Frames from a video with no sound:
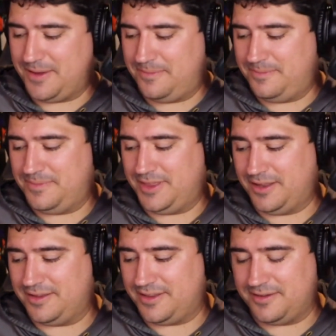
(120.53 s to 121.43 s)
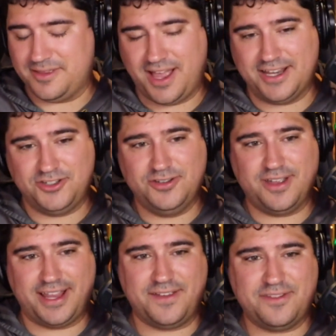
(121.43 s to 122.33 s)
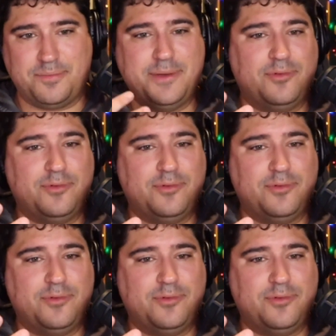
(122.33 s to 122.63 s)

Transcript: the, the, I do I give the people what